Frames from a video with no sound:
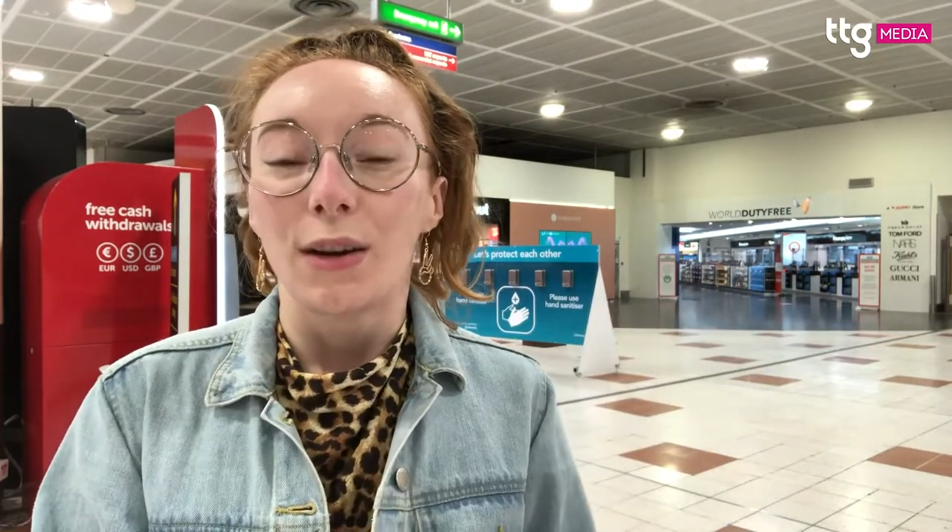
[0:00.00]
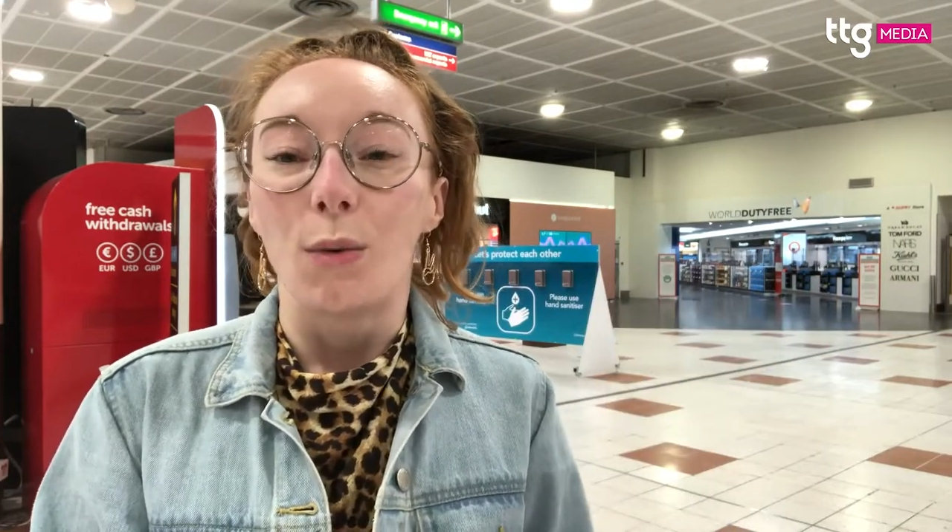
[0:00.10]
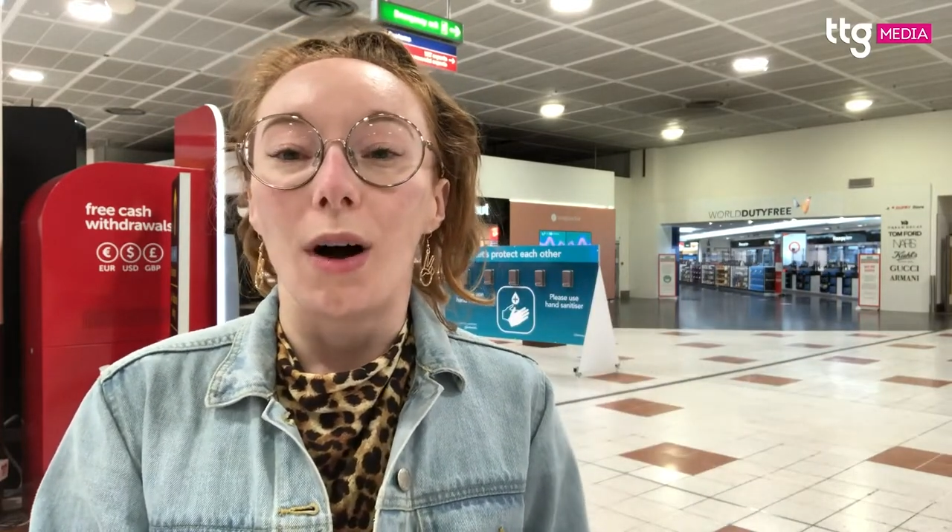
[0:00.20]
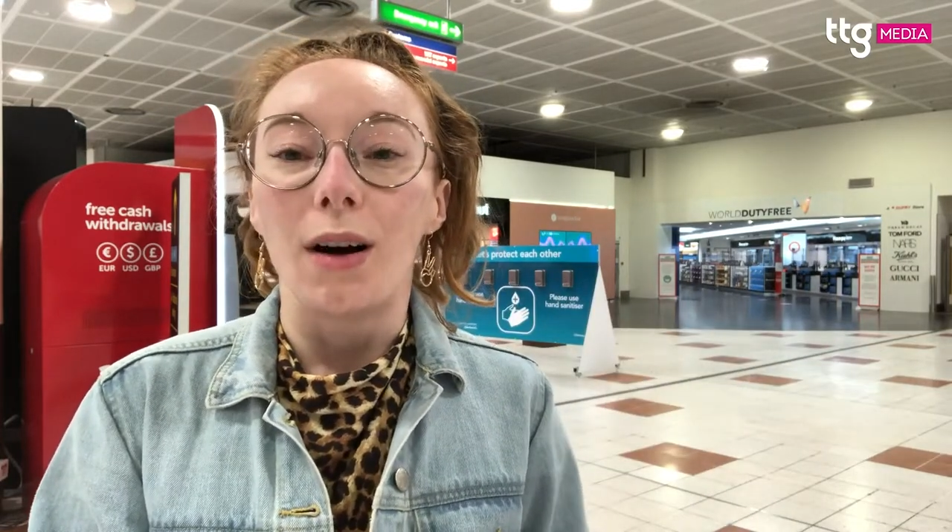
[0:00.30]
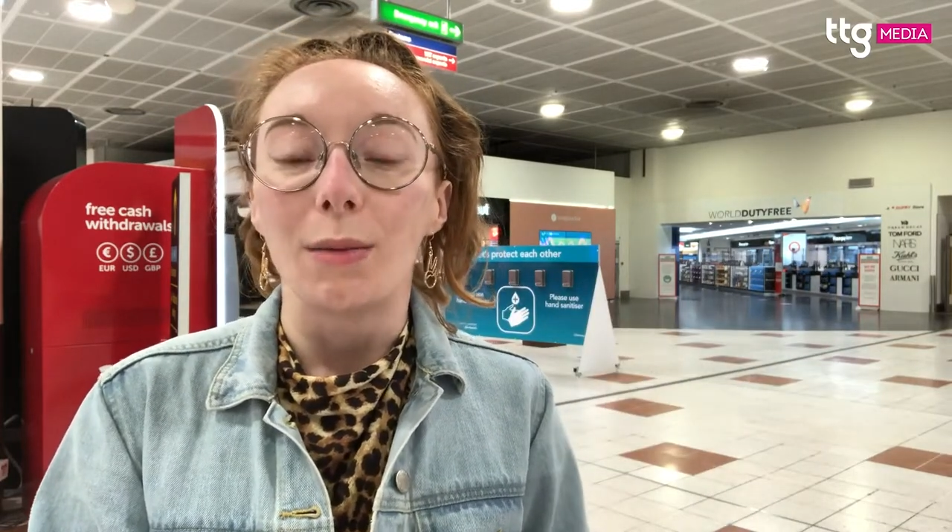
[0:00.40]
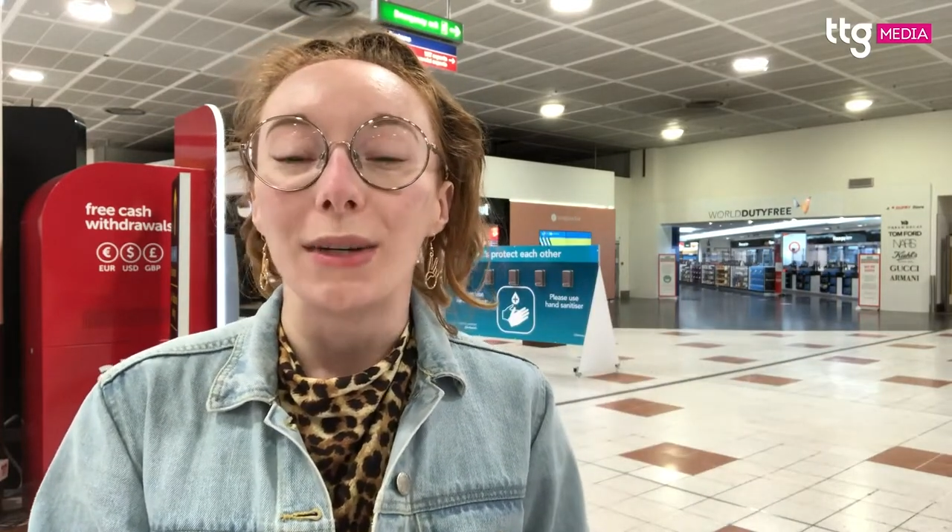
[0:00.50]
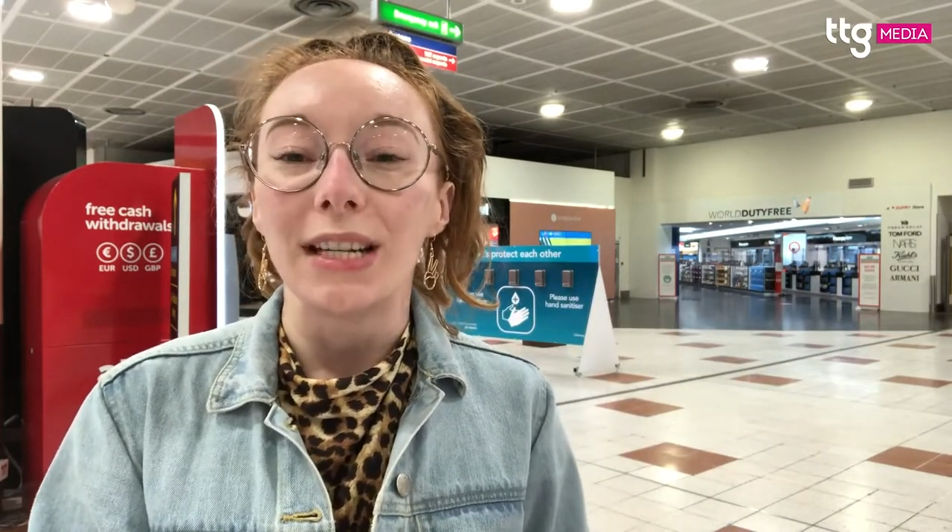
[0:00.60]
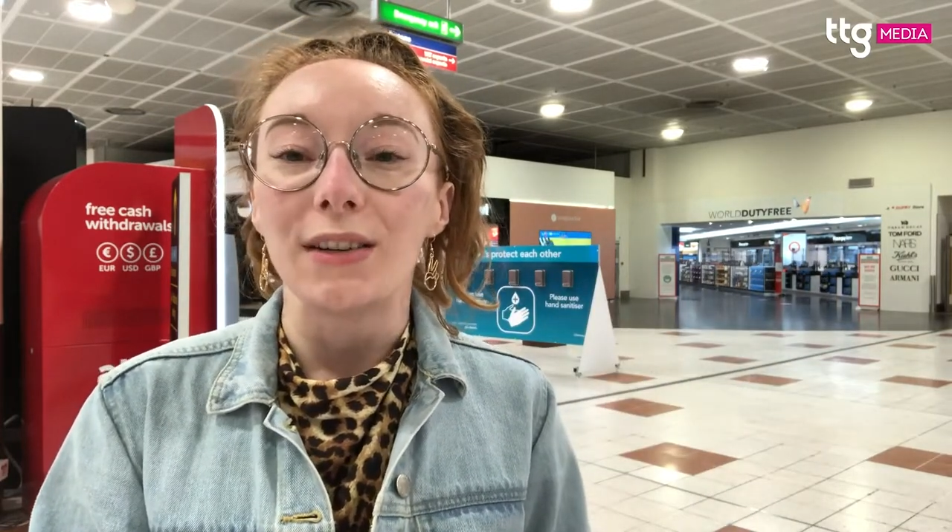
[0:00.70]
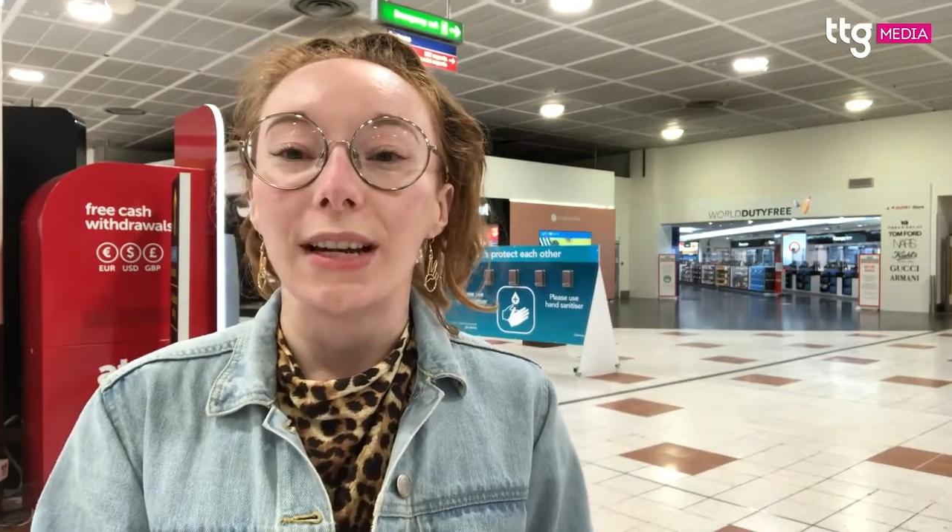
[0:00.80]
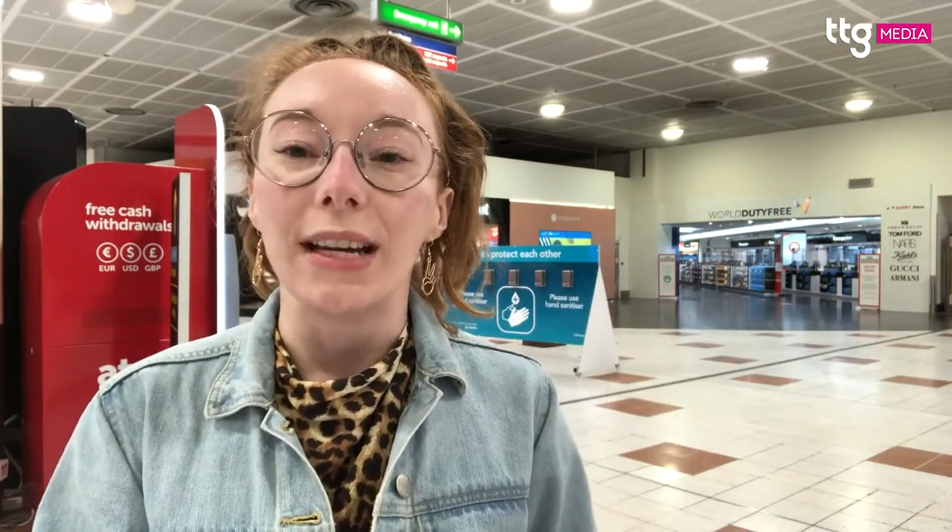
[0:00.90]
While
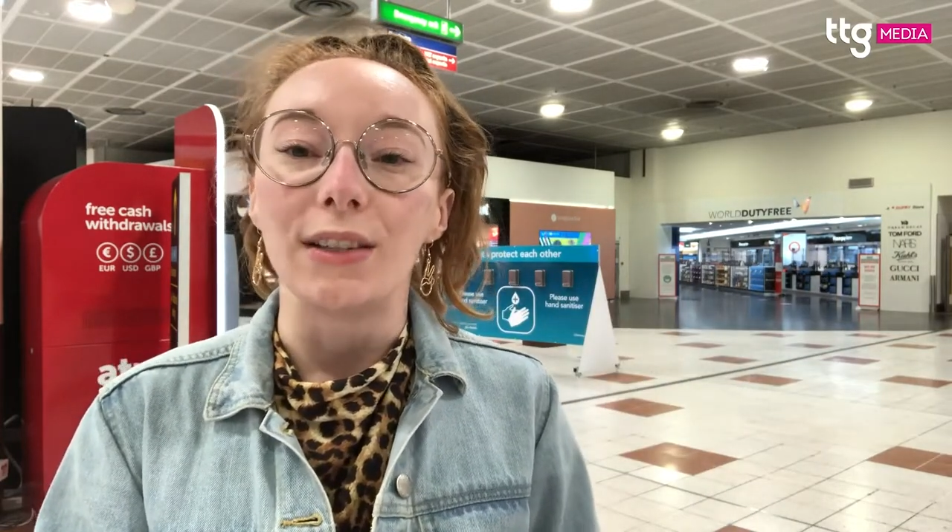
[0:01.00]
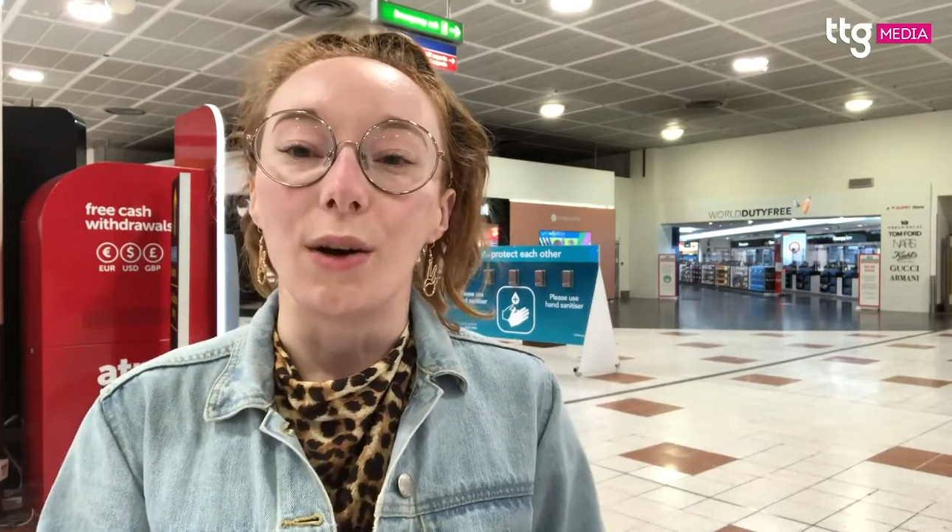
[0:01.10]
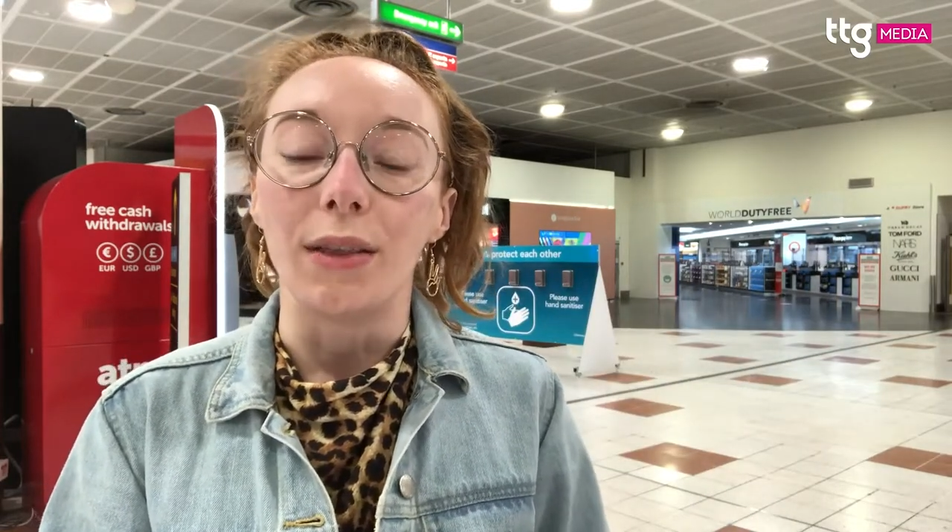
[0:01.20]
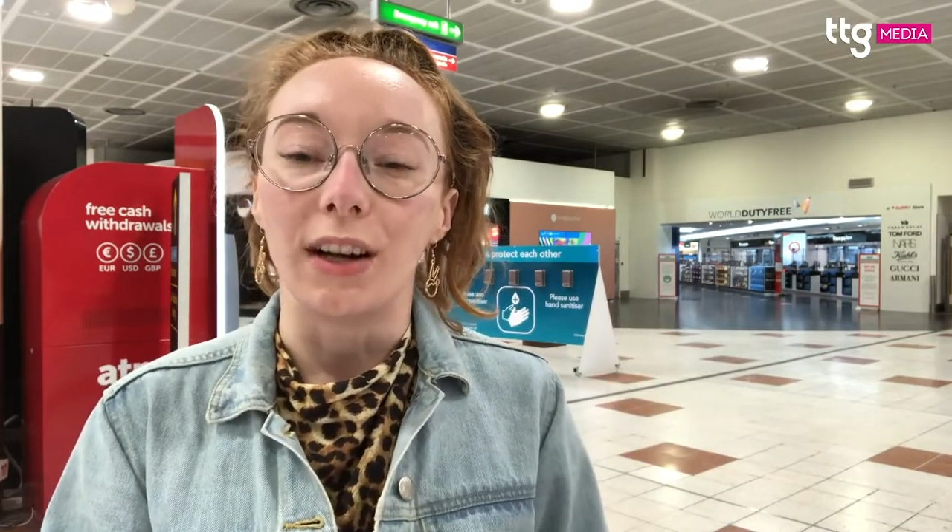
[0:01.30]
Madeira is on